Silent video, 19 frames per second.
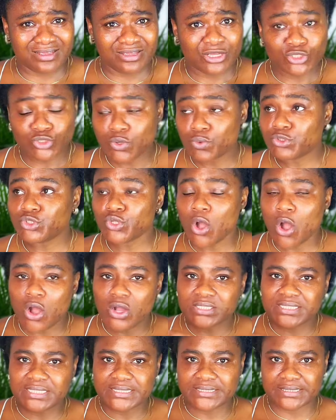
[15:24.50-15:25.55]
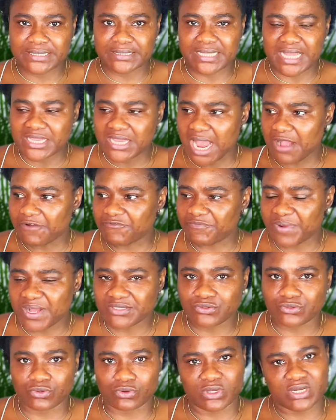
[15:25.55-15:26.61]
So with all these things that you have passed
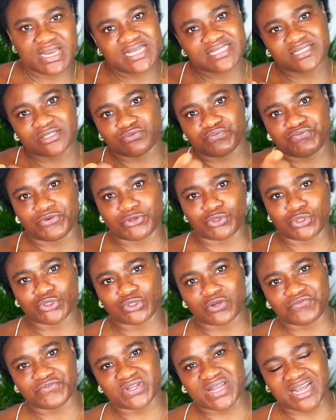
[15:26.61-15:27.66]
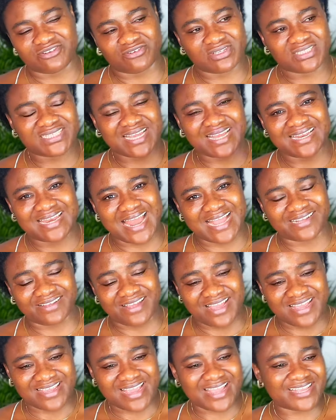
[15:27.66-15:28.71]
through, unless for those of you that just came, like
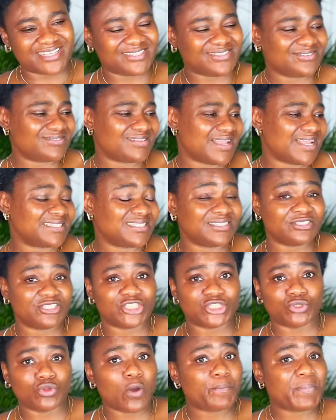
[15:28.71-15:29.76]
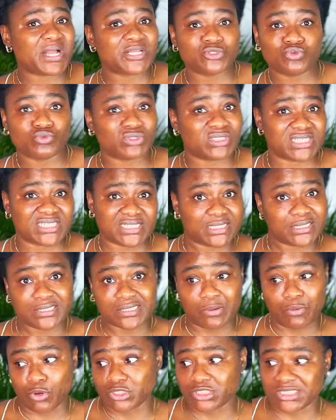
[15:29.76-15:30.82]
you're a student, you did not pass through the system,
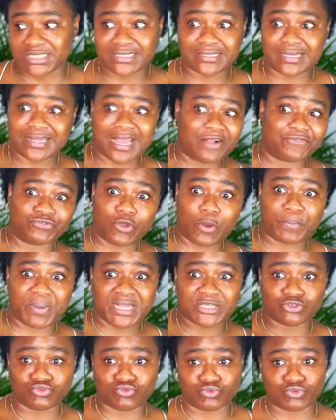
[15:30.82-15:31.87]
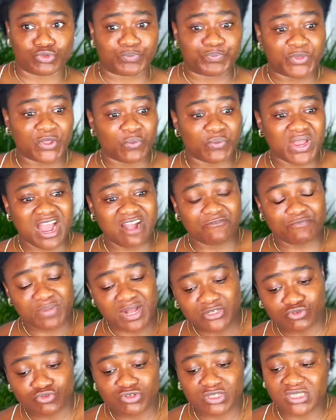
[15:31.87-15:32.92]
or the system have not passed through you. We have
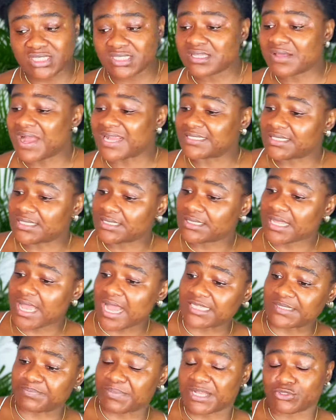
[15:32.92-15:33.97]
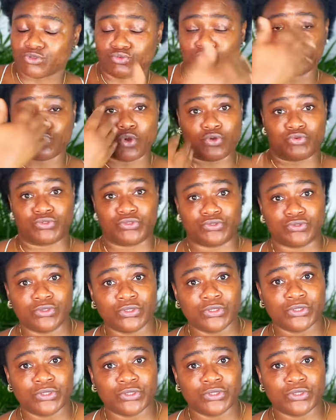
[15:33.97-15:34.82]
passed through the system, and the system has passed through us.